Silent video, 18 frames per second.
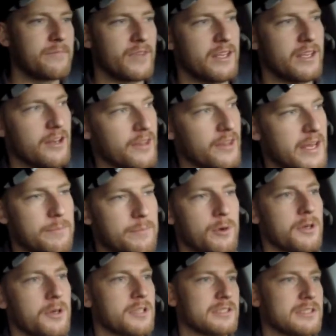You know, that
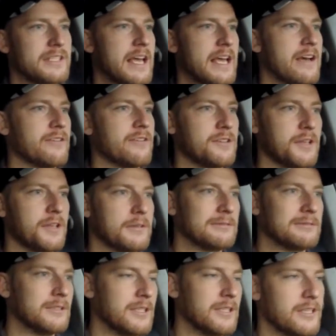boils down to
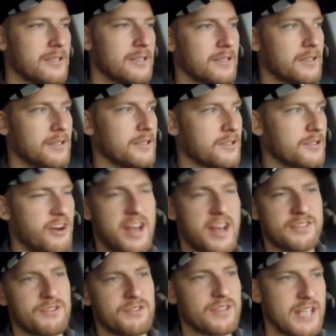
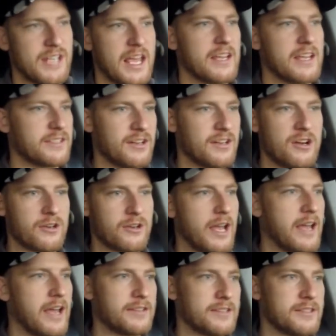transfer tanks and all
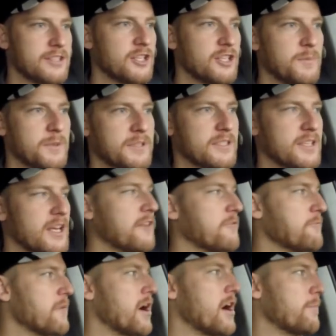kinds of stupid stuff,
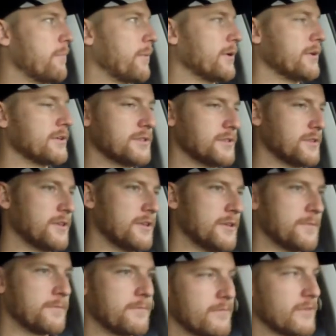bumpers,
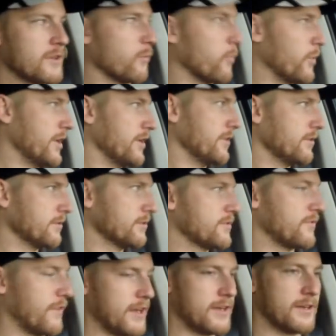
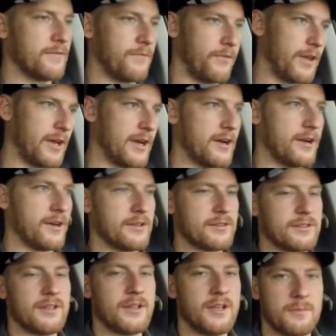wheels, fender
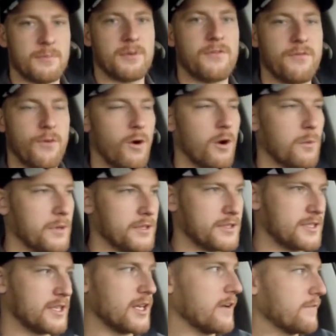flares,
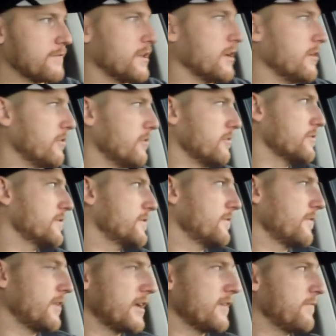performance stuff, tunes,
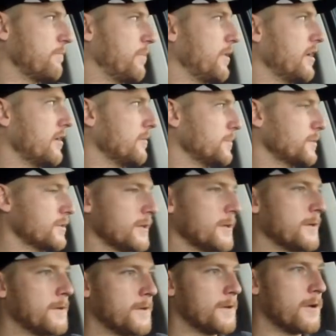lift pumps,
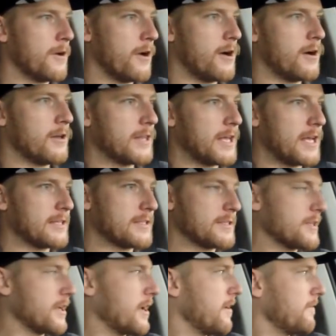all that
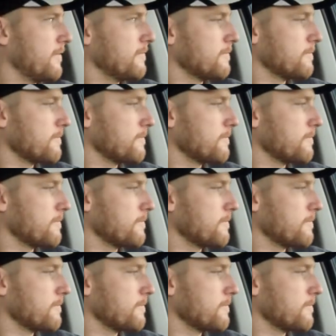stuff.